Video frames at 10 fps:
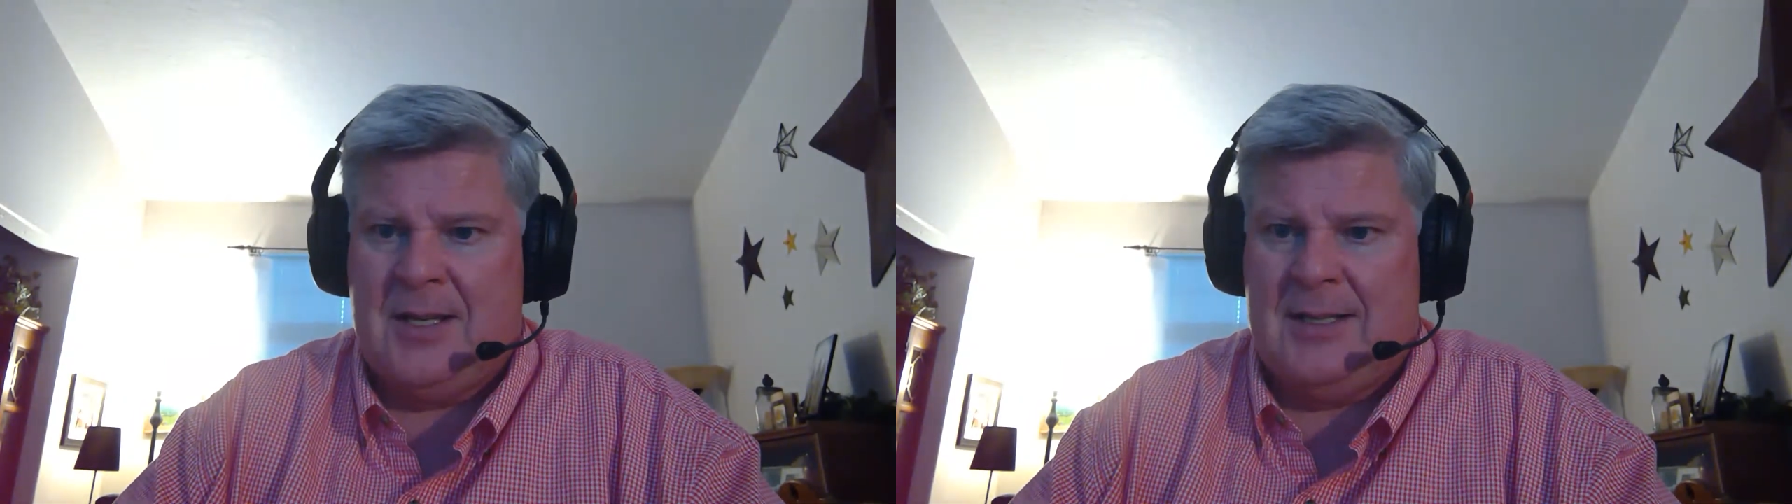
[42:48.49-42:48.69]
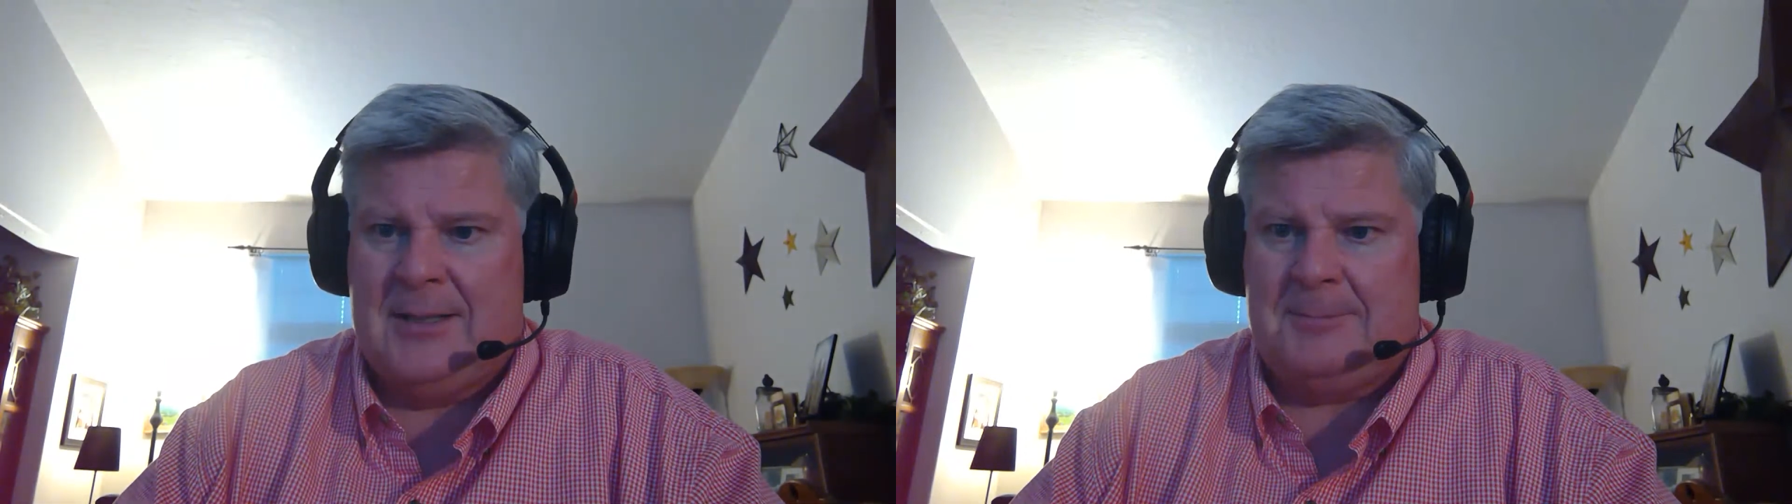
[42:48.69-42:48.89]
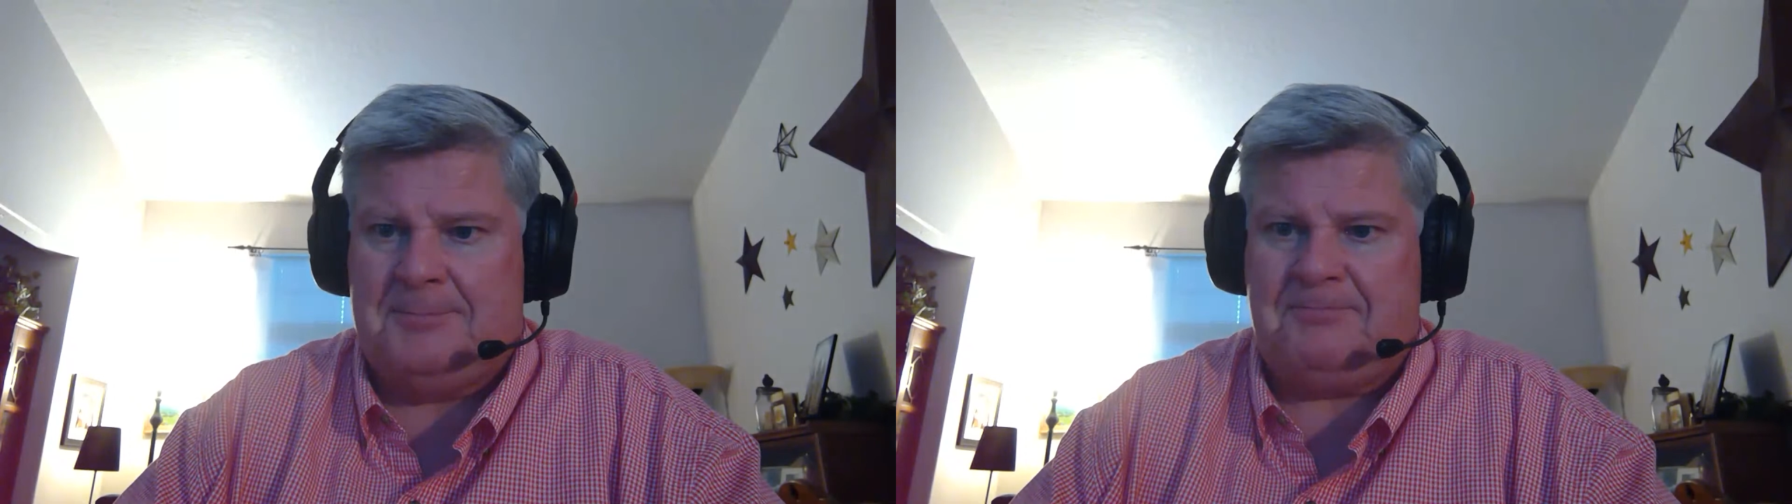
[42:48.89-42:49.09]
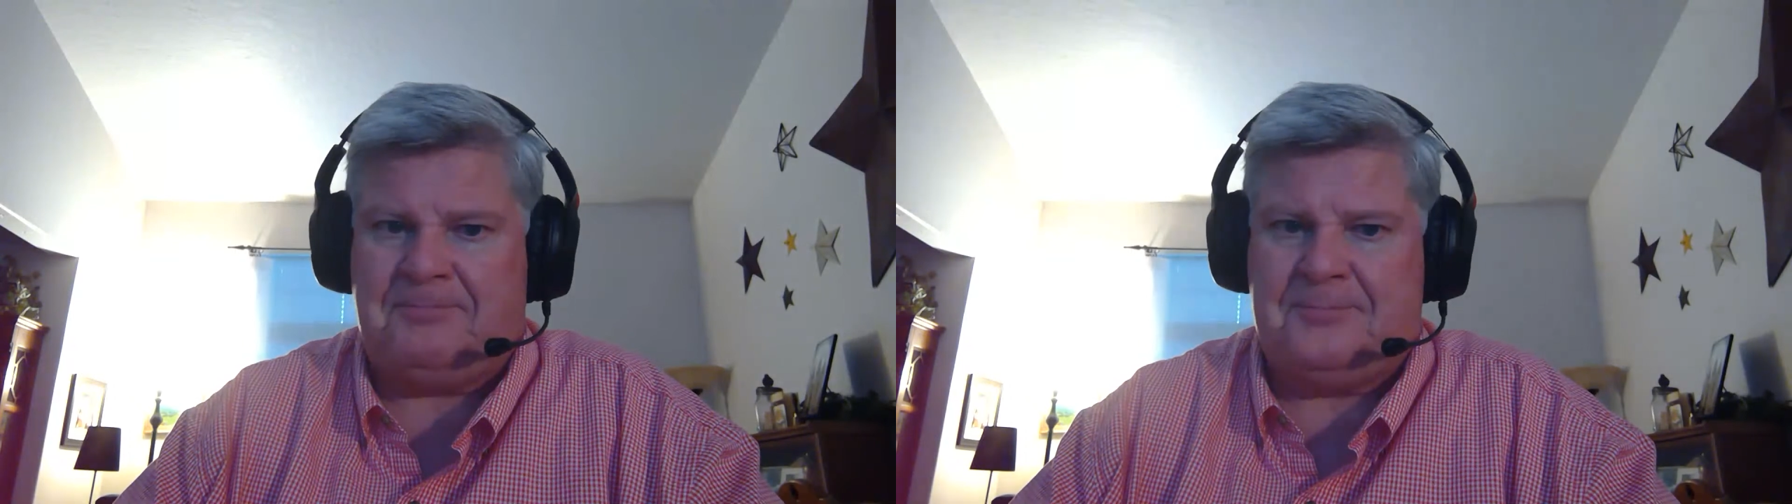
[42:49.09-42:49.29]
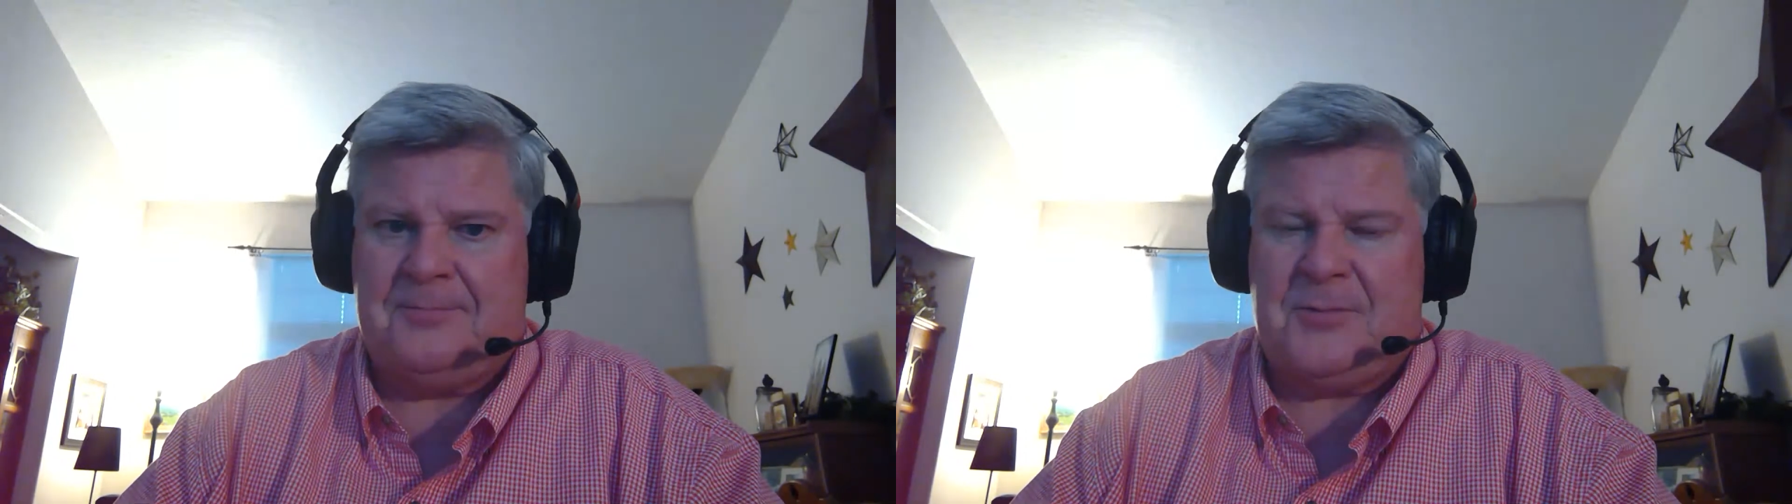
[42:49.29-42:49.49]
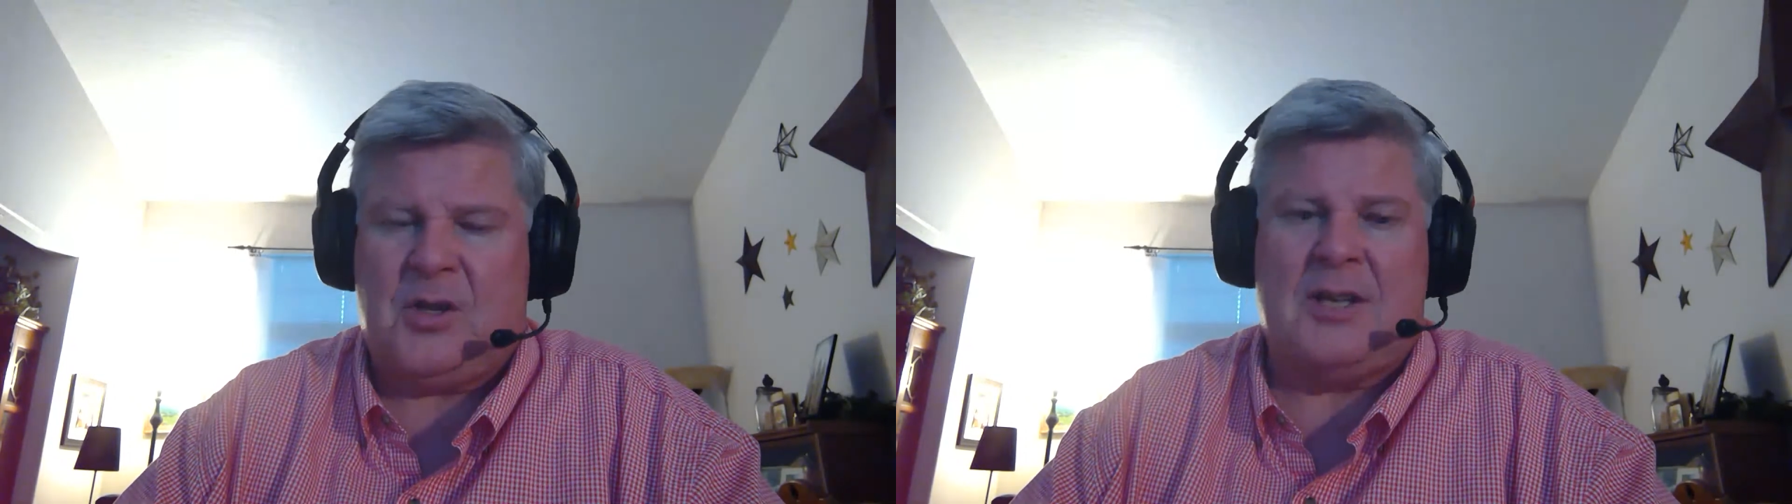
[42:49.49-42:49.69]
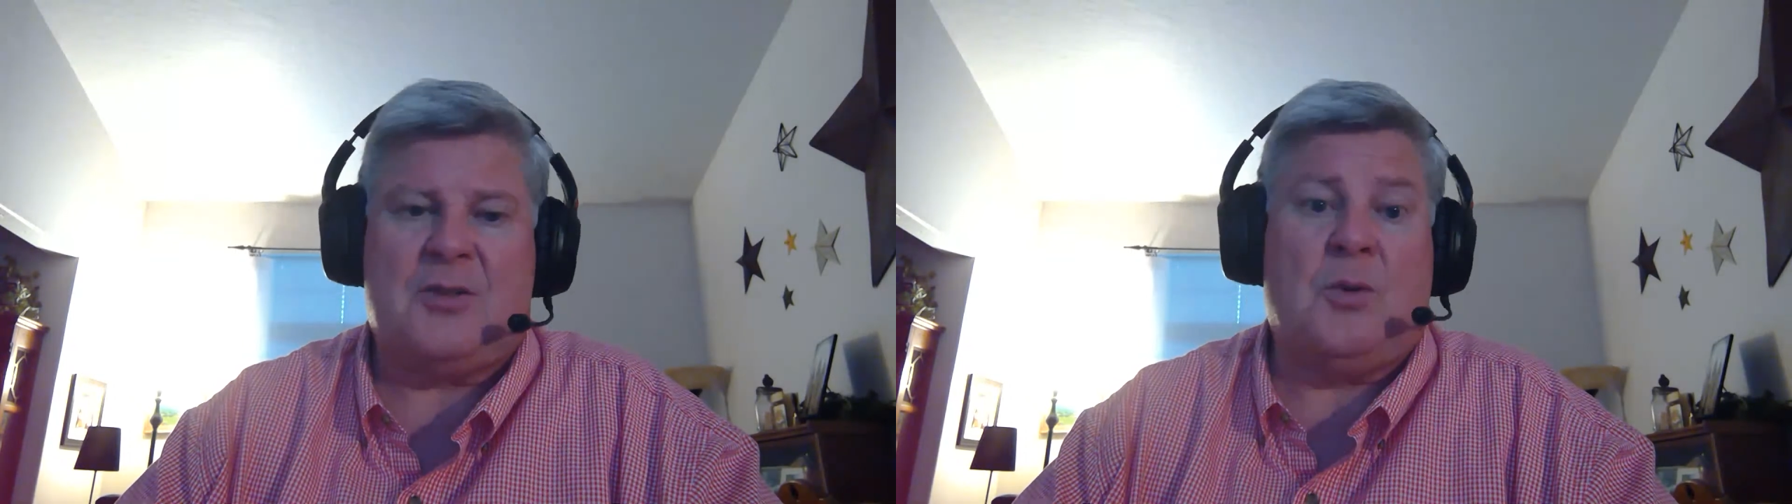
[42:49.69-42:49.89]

So I just